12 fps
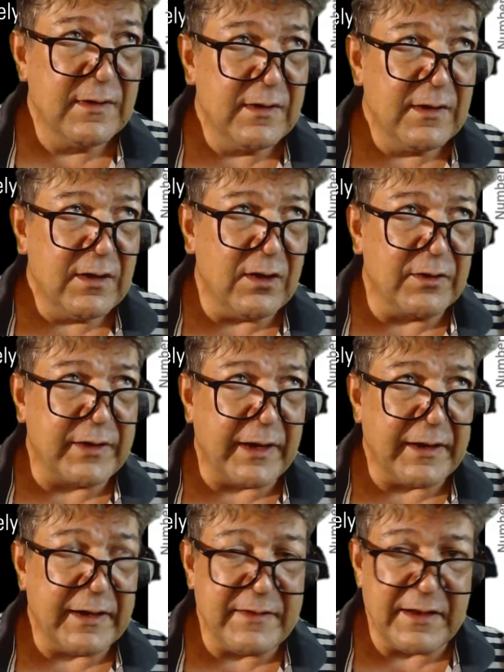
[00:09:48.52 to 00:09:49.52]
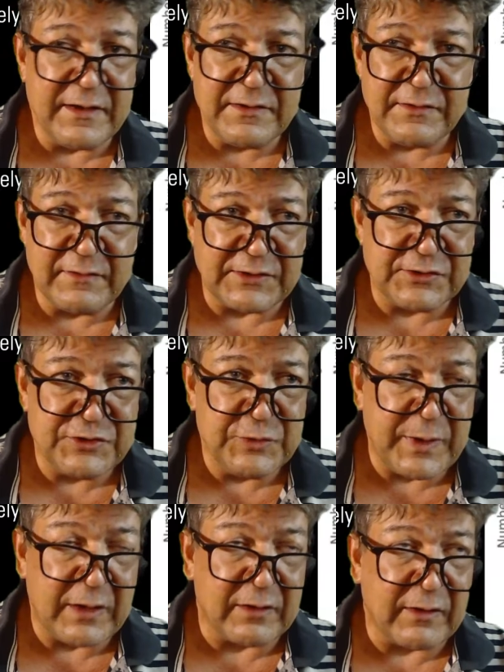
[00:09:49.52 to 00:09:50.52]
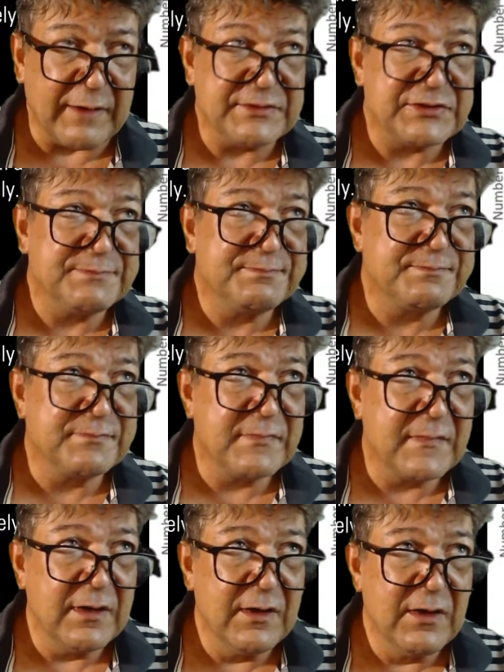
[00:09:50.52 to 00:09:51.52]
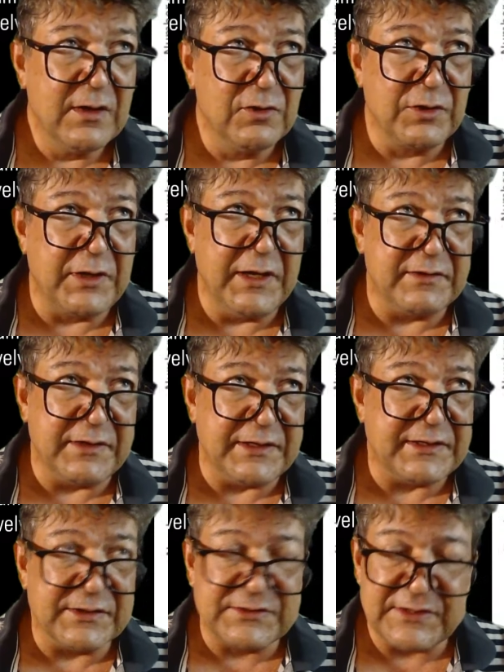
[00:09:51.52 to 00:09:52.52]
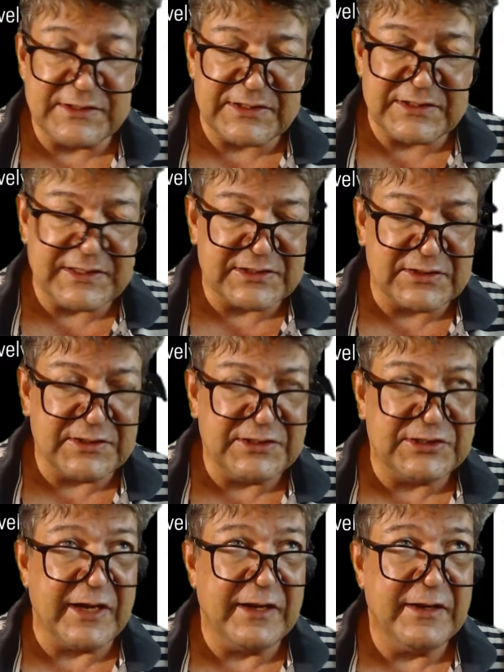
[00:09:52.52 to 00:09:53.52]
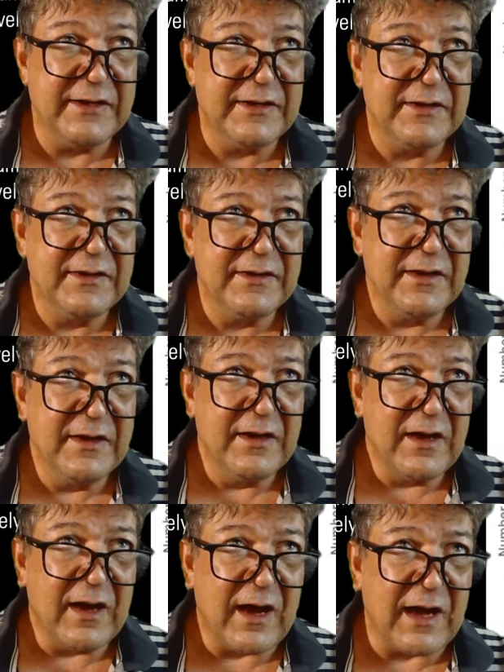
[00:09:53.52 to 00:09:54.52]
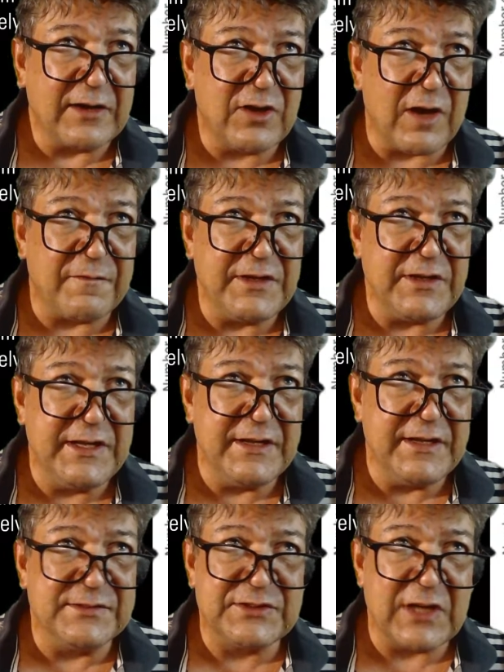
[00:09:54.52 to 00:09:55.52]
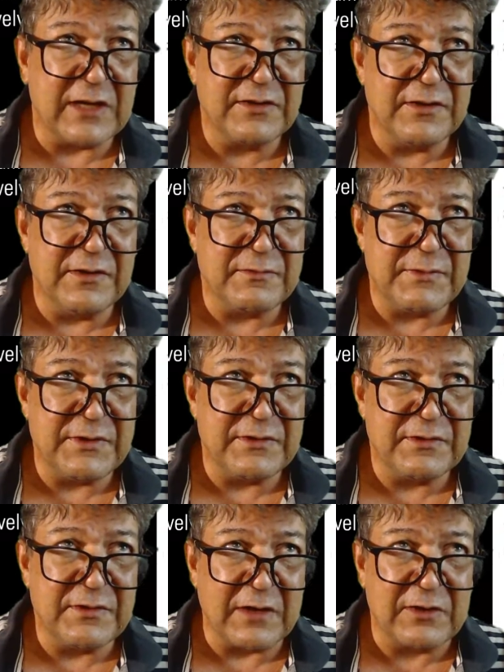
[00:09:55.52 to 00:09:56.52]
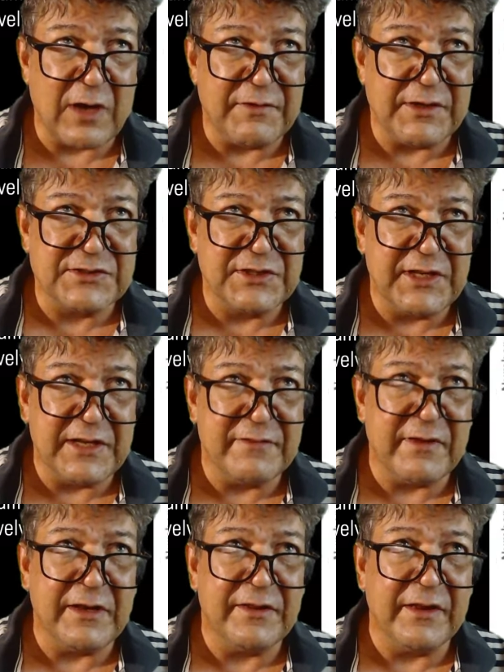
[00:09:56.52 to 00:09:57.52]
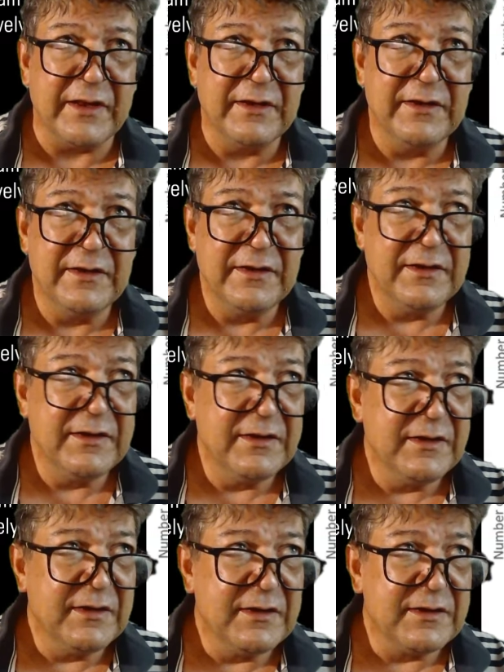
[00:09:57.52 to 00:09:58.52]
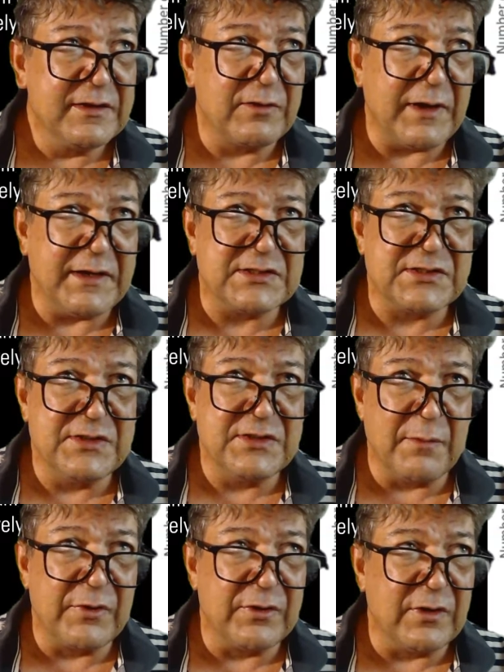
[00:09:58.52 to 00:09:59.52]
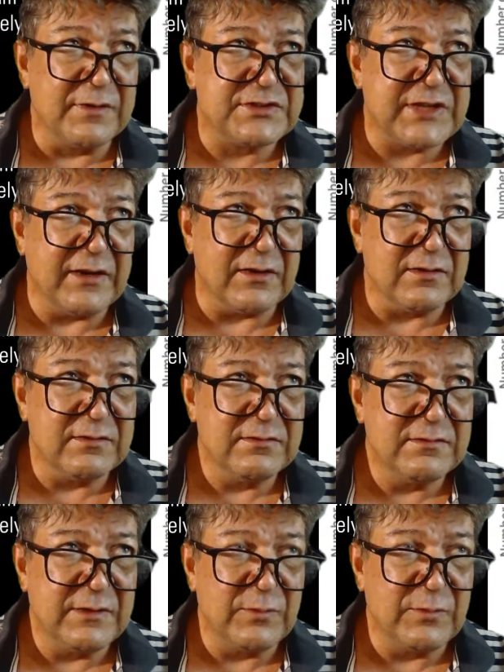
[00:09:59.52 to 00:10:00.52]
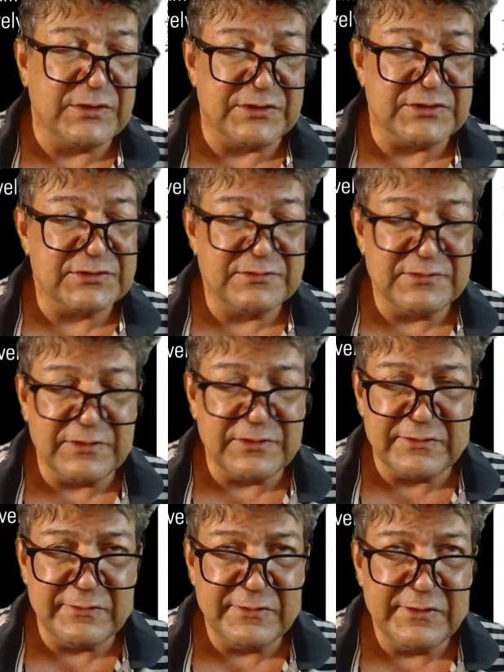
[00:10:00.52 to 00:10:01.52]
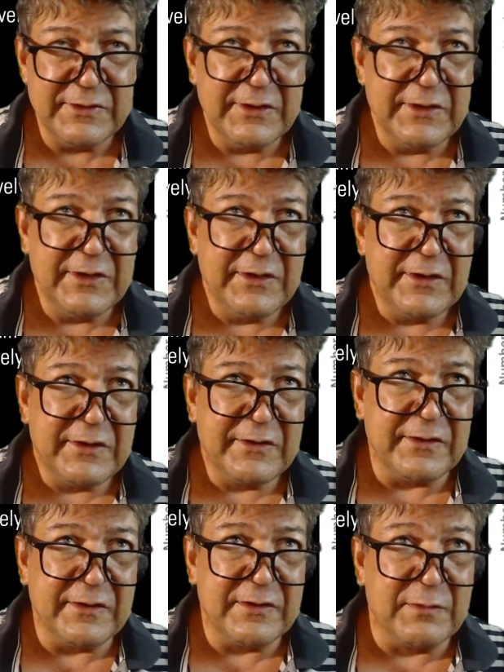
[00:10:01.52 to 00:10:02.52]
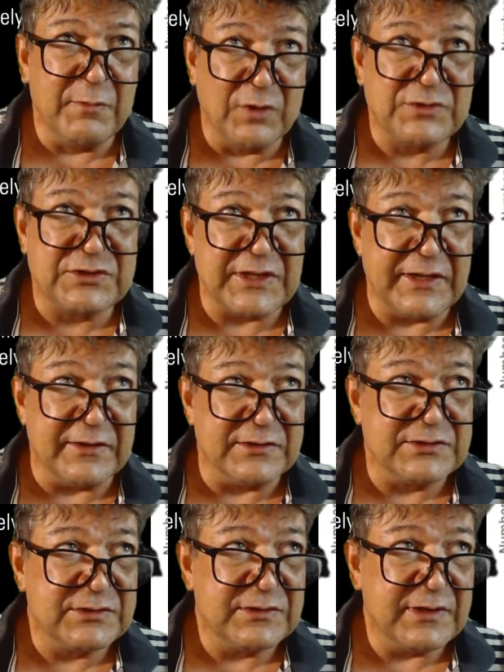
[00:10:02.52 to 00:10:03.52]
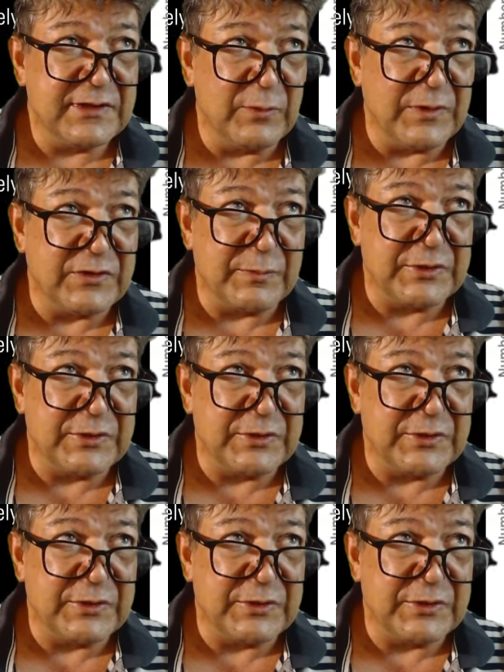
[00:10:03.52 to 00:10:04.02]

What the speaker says: Okay, and then you've got your 2 paragraphs. Looking at the details, it's a cliche. Hot coffee gives. Hot coffee doesn't give anything. The greatest number of sale. in winters? No? The most sales in winter.